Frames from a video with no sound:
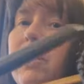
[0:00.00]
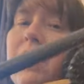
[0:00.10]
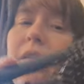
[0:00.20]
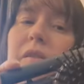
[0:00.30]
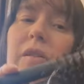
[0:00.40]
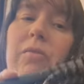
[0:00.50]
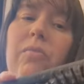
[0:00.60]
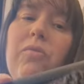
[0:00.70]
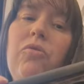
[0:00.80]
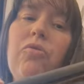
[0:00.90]
Yeah, because I
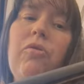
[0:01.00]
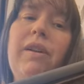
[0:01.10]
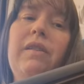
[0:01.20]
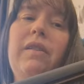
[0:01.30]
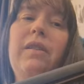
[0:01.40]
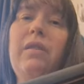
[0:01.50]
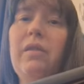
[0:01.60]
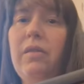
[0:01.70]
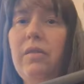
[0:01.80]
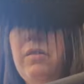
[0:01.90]
dried it
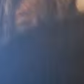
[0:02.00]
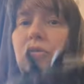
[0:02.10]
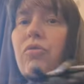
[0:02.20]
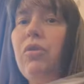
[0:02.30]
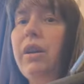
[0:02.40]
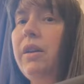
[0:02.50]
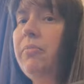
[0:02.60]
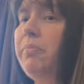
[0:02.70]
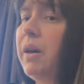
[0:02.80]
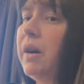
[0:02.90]
straight.
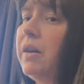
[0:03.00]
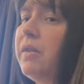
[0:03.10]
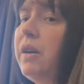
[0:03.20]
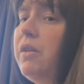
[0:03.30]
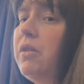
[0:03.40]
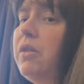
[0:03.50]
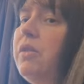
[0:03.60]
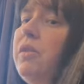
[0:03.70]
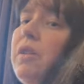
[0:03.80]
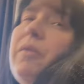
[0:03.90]
Yeah. But they are
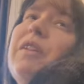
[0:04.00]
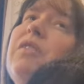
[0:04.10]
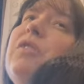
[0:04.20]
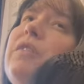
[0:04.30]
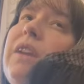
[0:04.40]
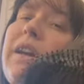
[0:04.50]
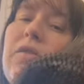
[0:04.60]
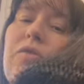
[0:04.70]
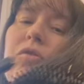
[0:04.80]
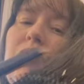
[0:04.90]
good. No, they do give an
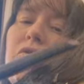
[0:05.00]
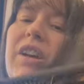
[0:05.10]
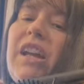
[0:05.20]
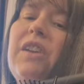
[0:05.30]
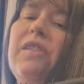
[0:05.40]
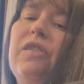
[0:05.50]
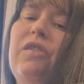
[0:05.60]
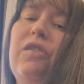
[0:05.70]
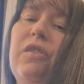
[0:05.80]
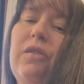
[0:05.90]
extra
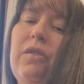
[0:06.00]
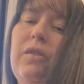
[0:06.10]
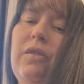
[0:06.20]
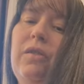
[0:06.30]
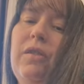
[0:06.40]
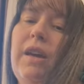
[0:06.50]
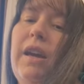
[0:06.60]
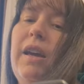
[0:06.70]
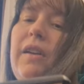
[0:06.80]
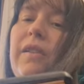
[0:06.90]
straightness to the
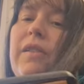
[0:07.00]
hair.